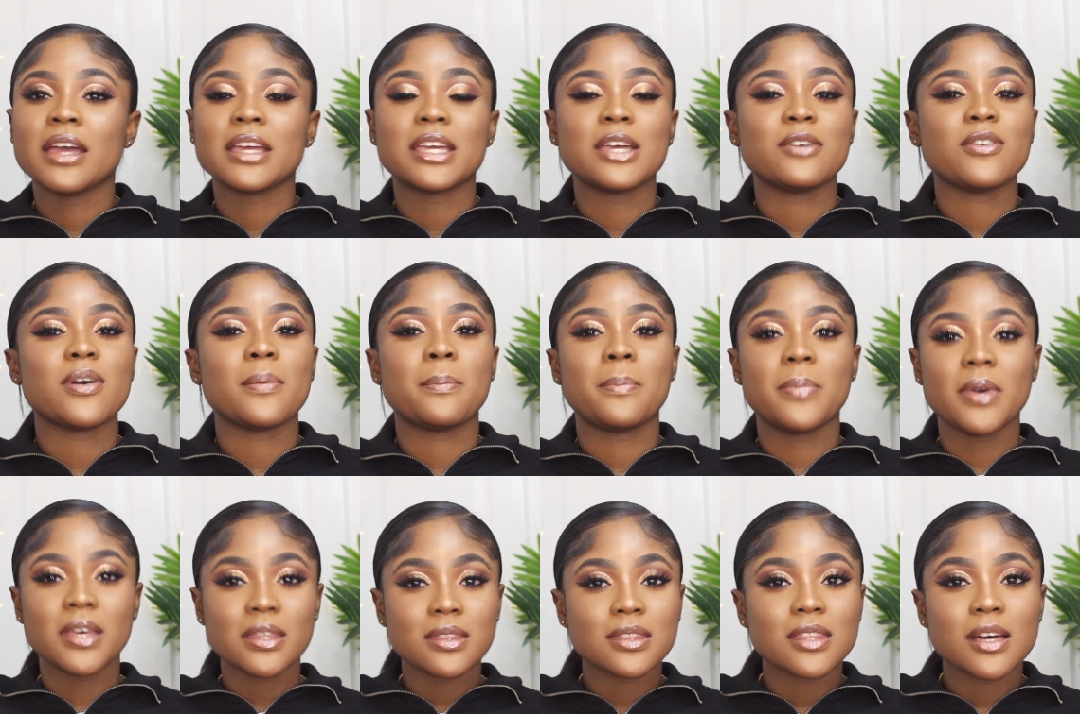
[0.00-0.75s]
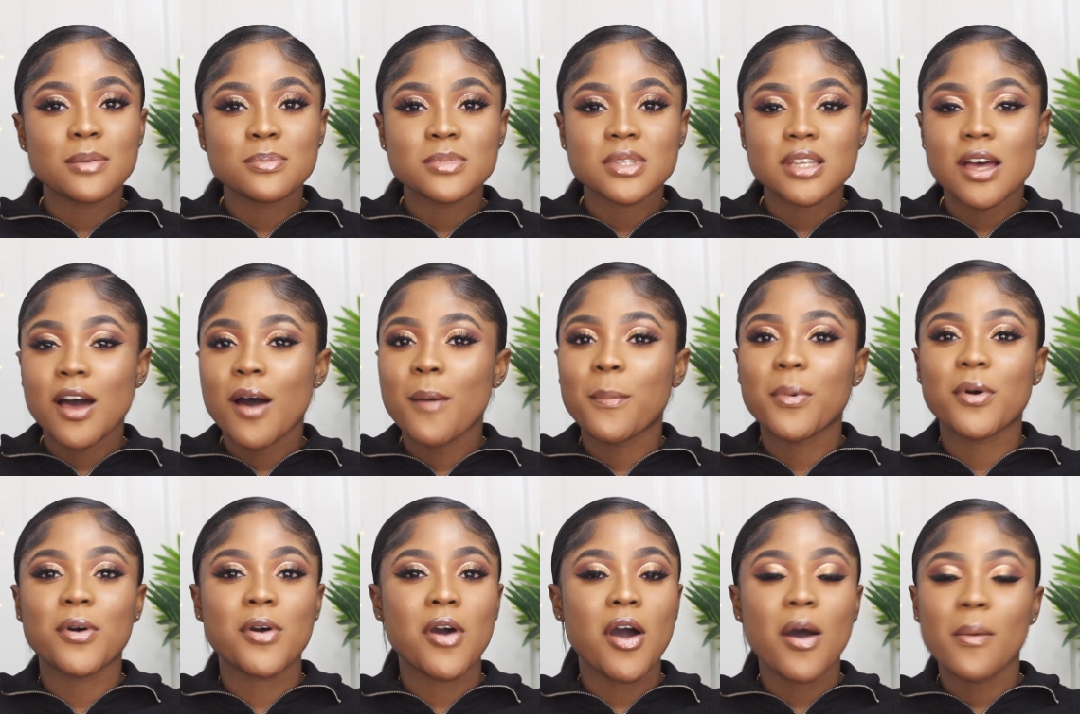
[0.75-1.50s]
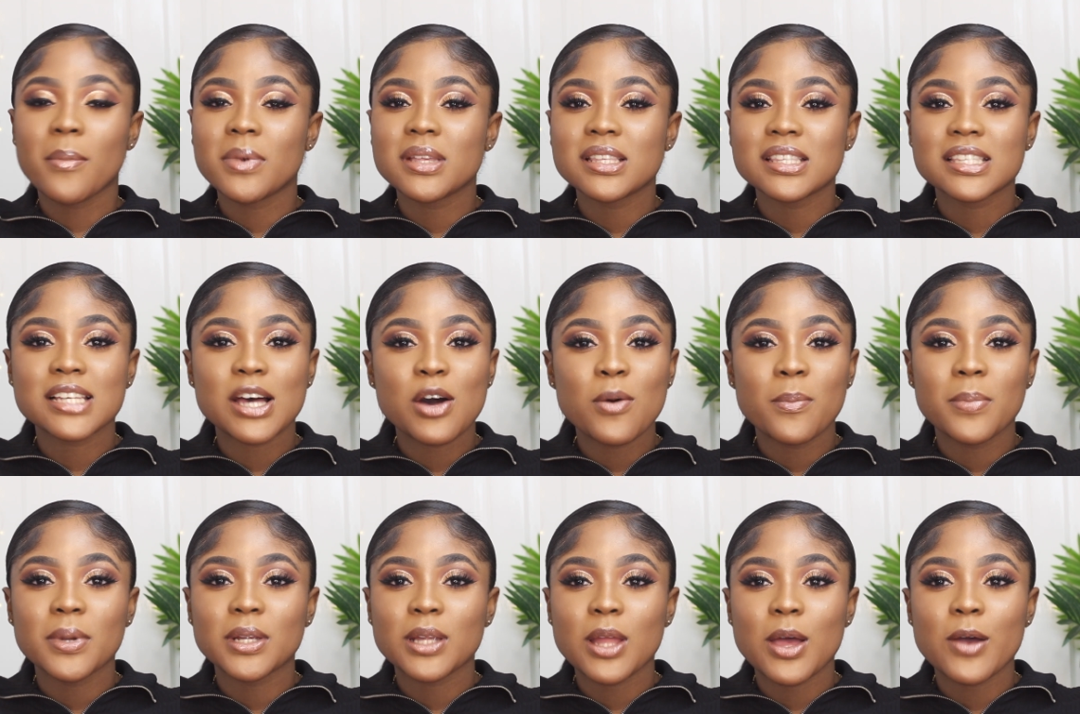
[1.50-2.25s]
Give it a big thumbs up, comment
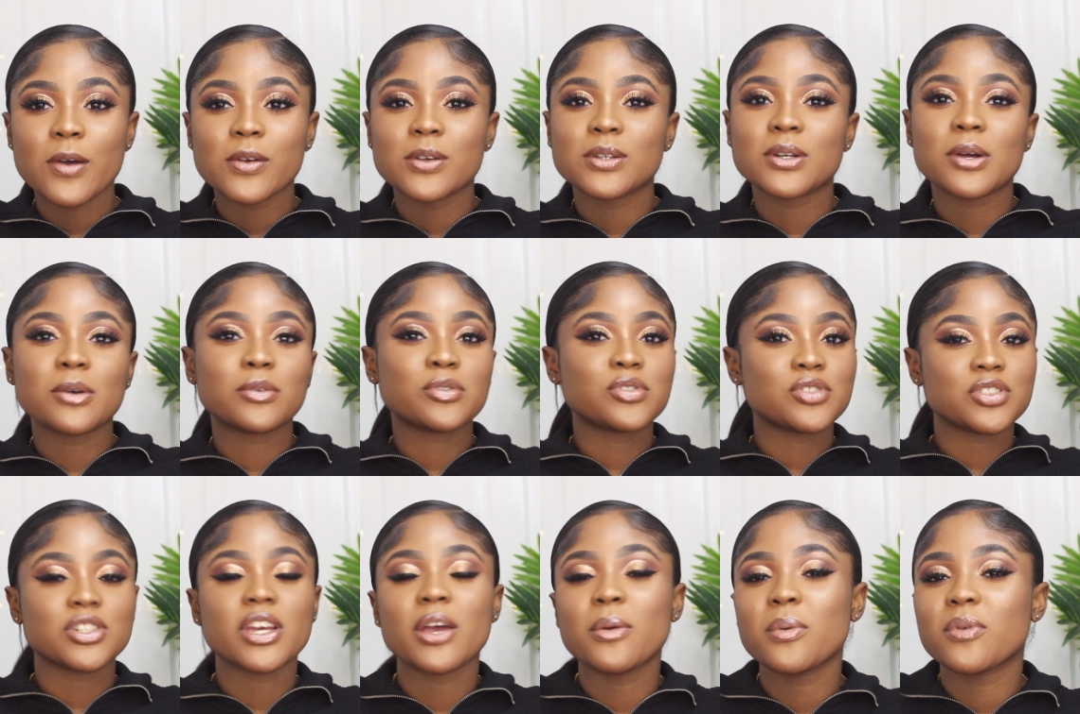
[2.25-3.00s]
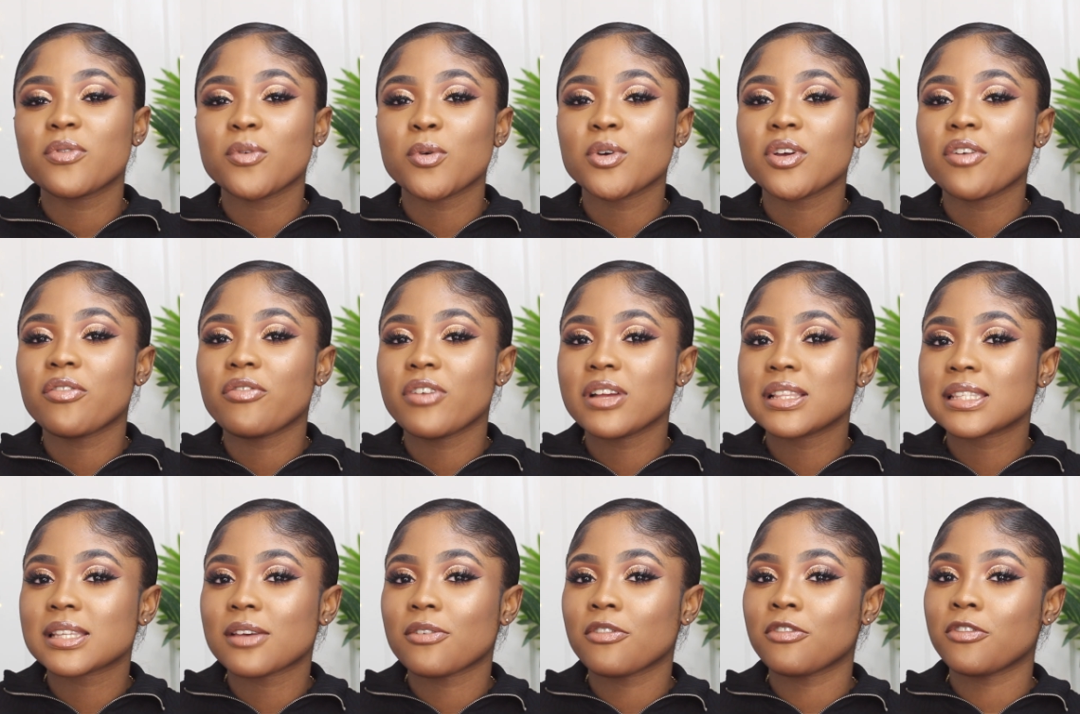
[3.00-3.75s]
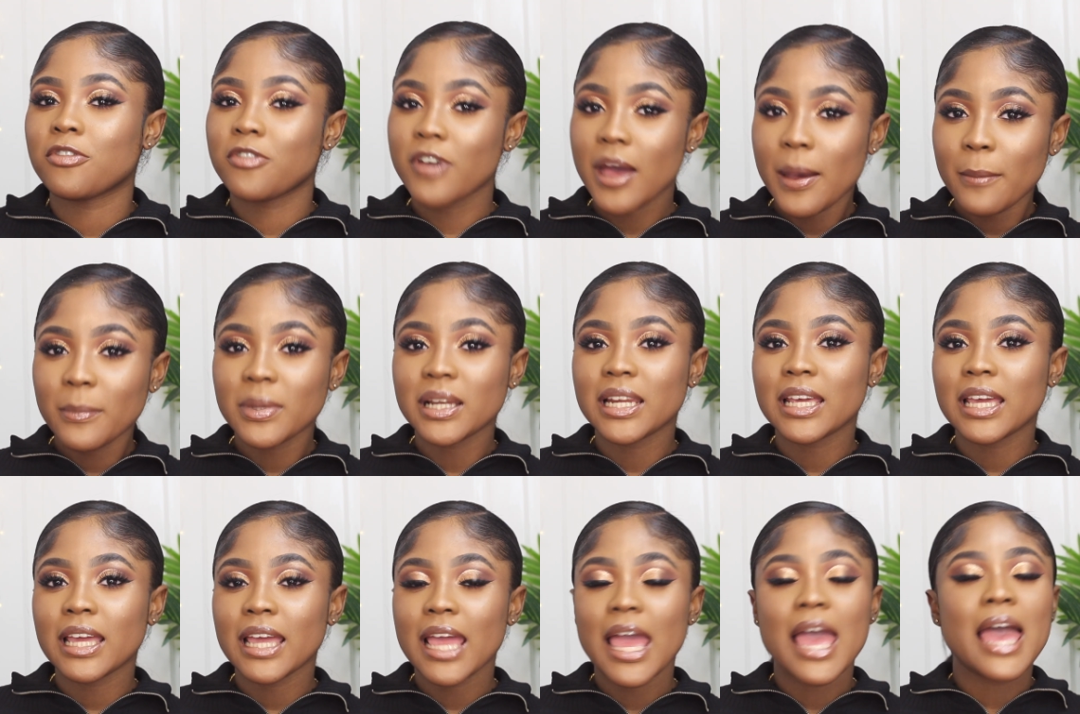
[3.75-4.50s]
down below, you know, share with all your friends and
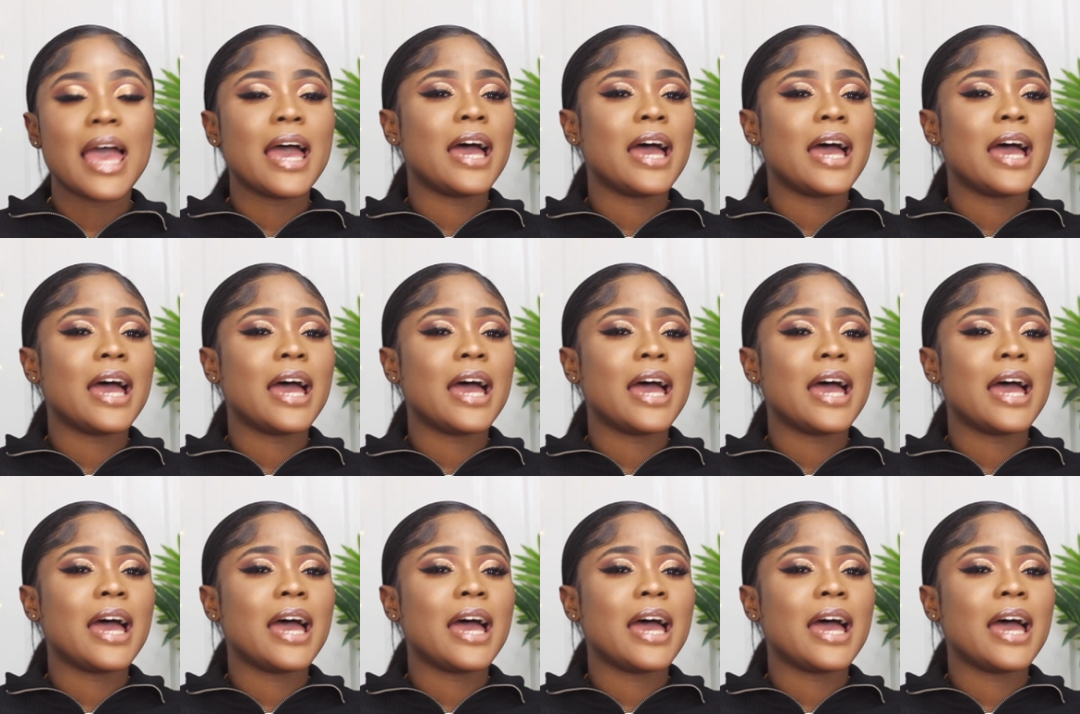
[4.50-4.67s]
family.